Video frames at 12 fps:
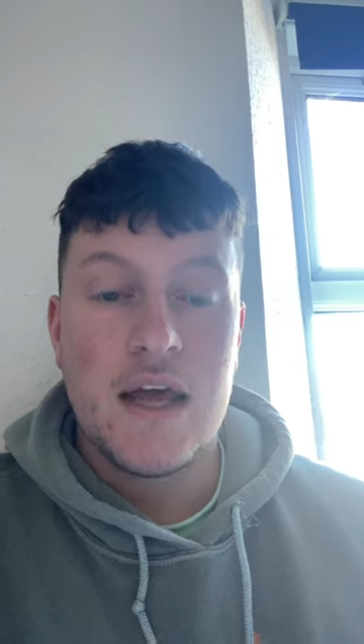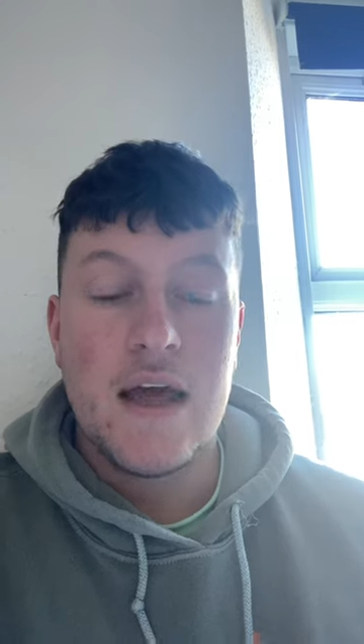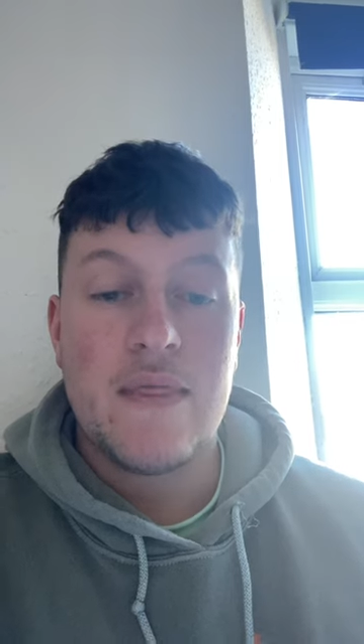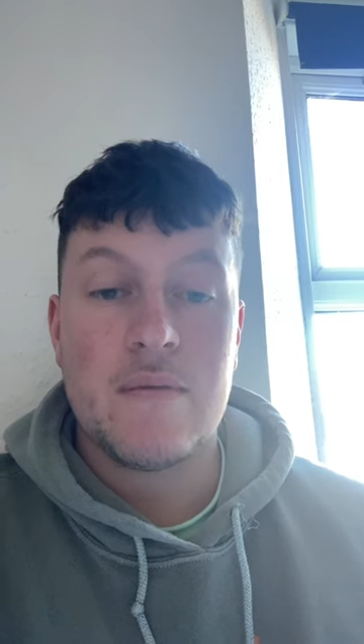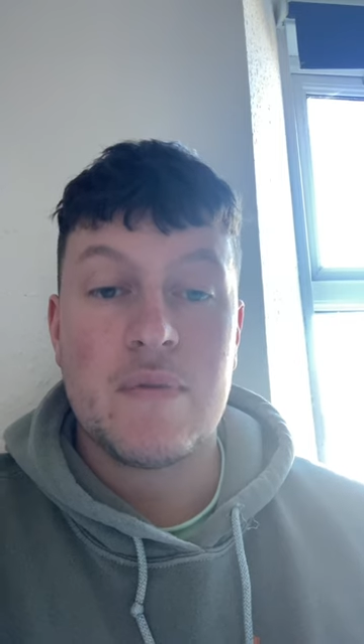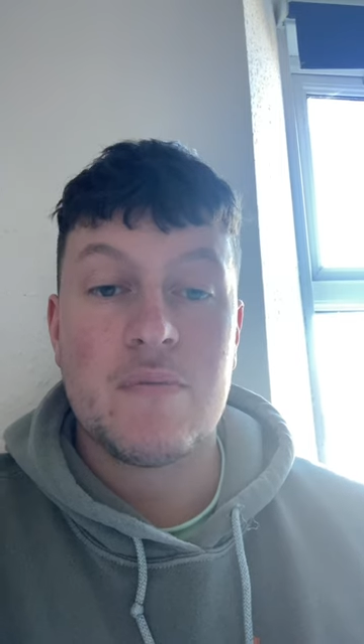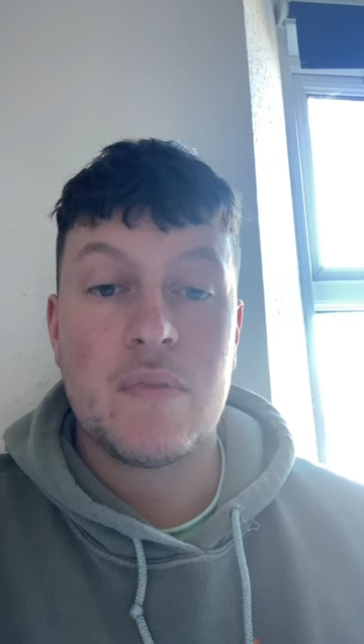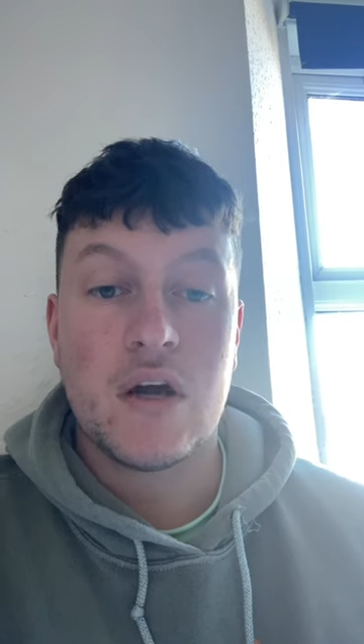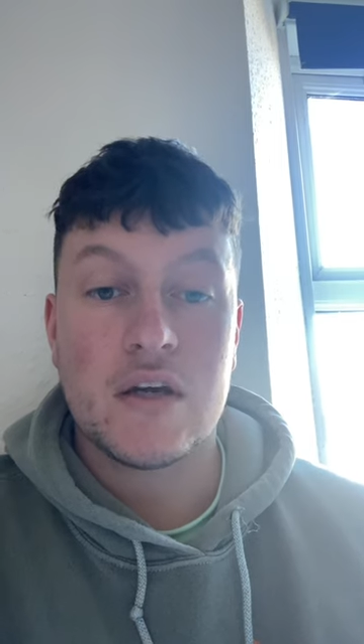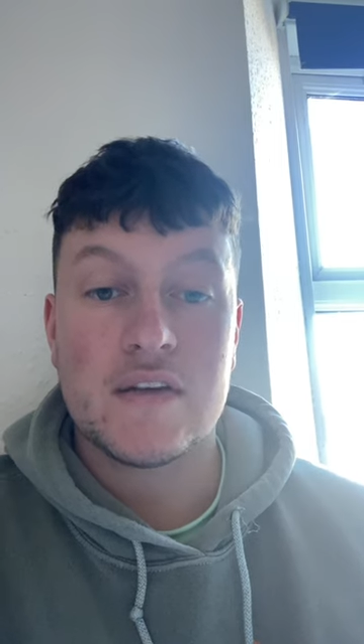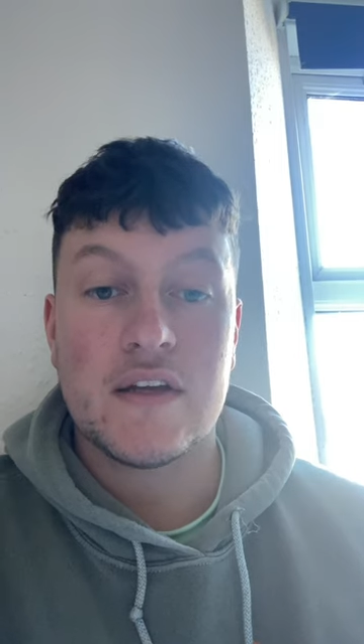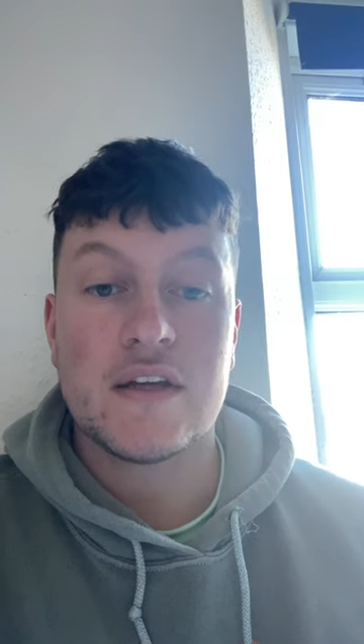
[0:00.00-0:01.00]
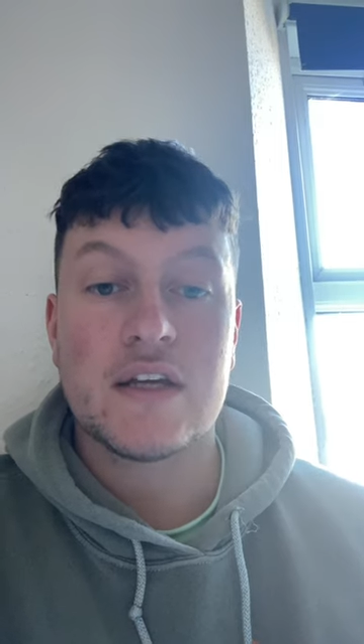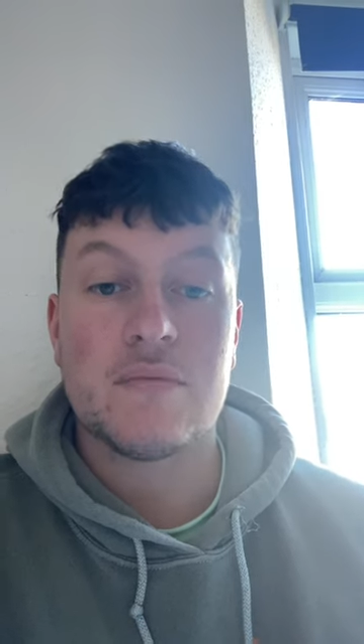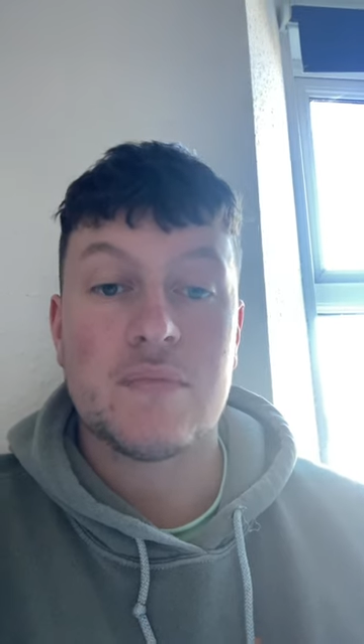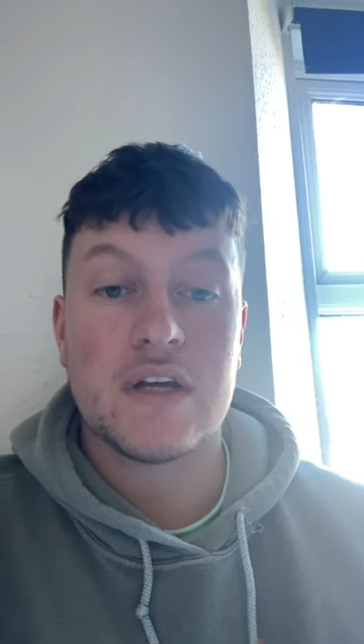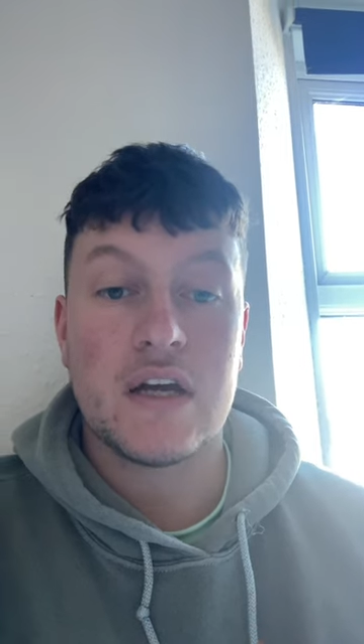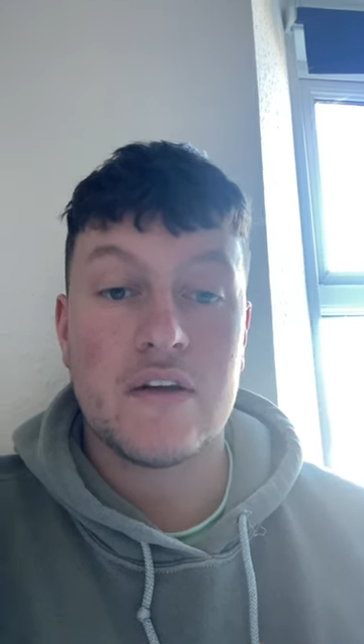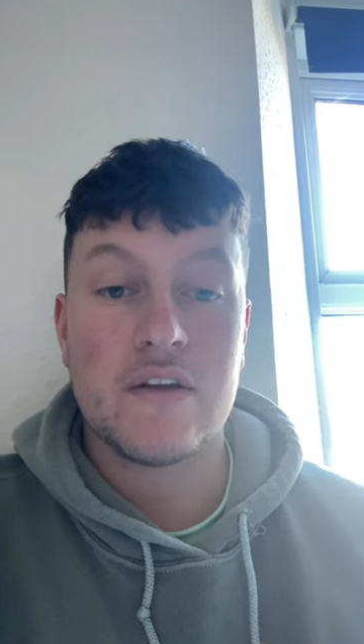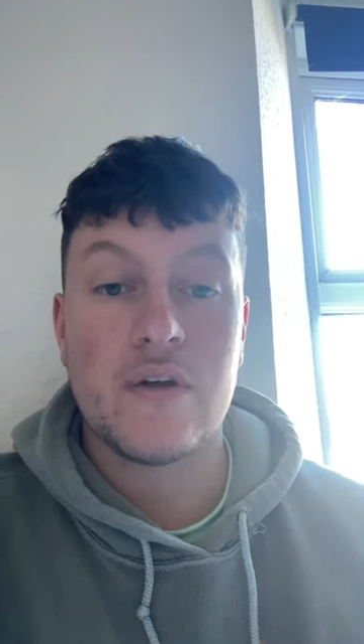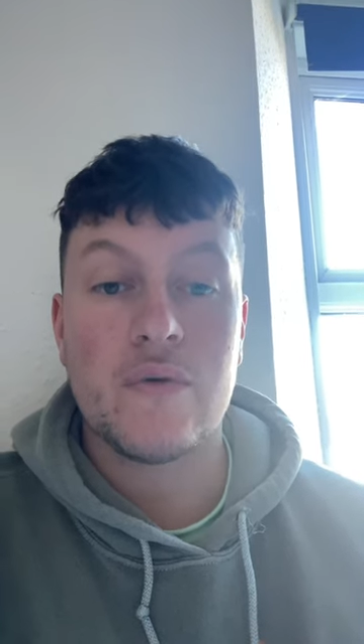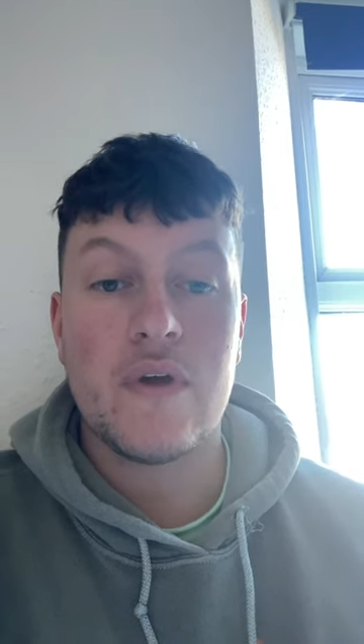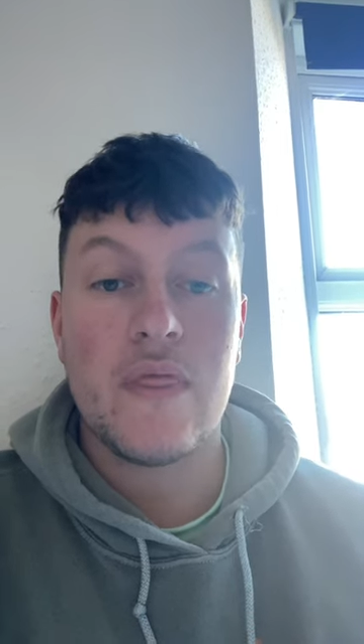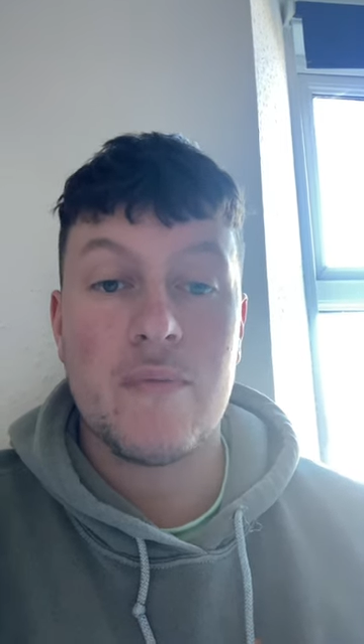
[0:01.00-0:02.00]
and that my marketing can be carried
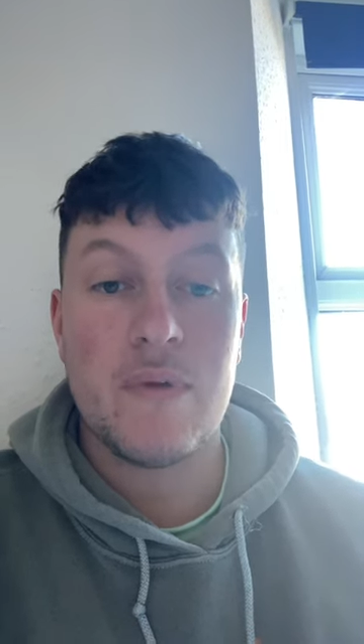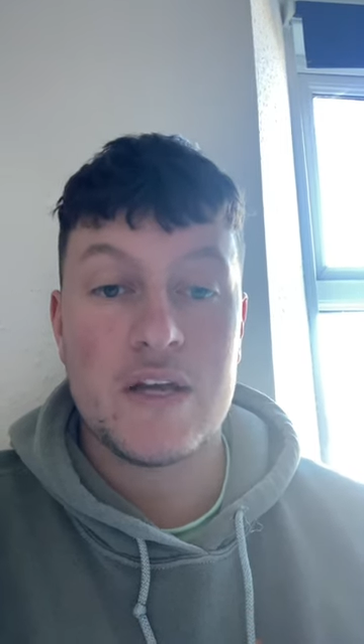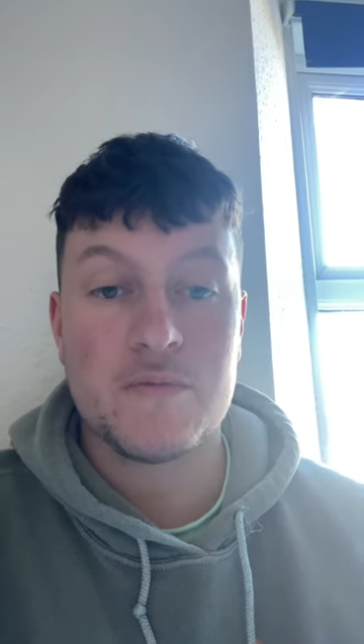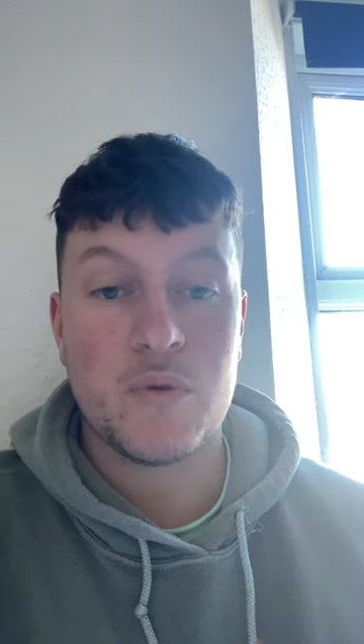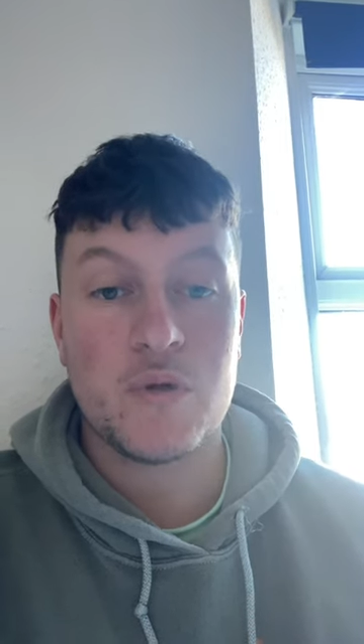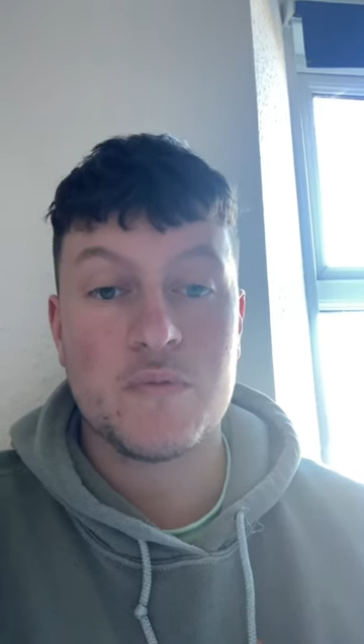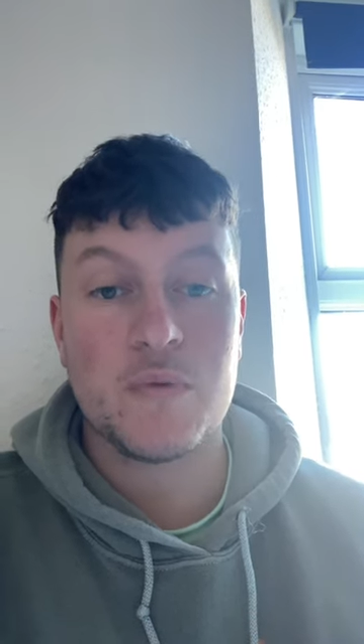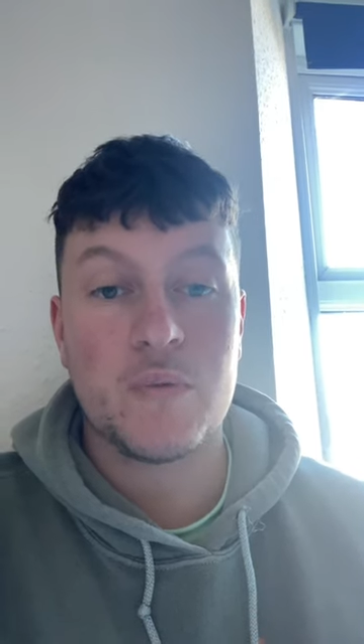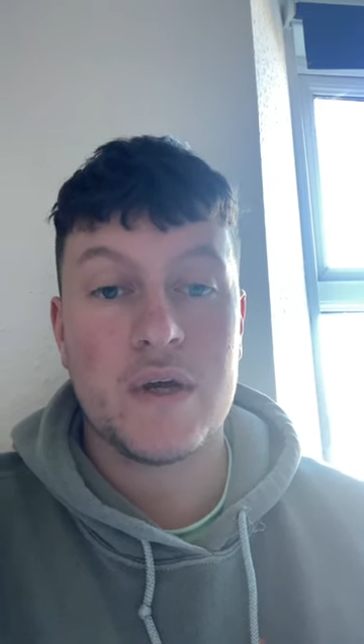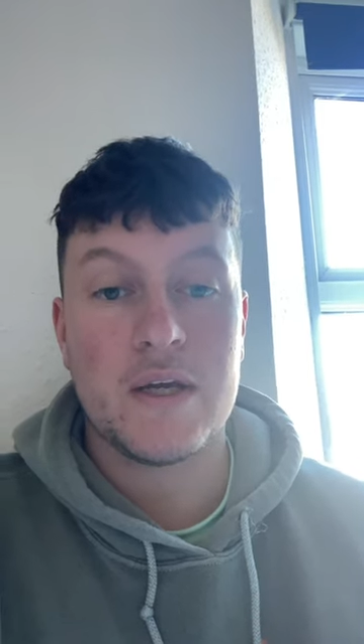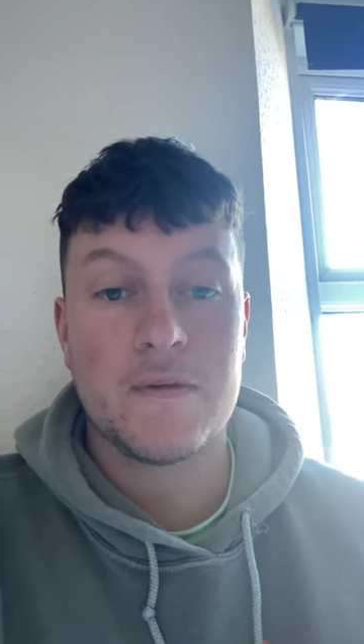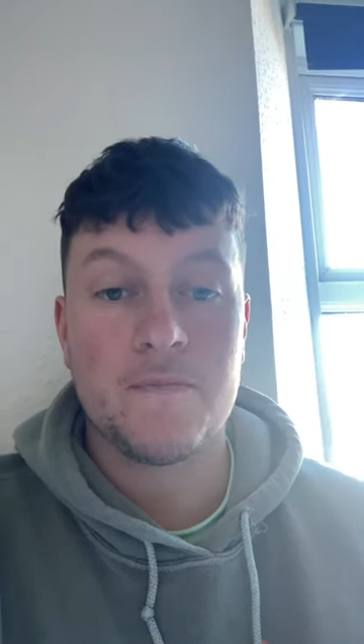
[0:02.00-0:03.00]
out in the best possible way.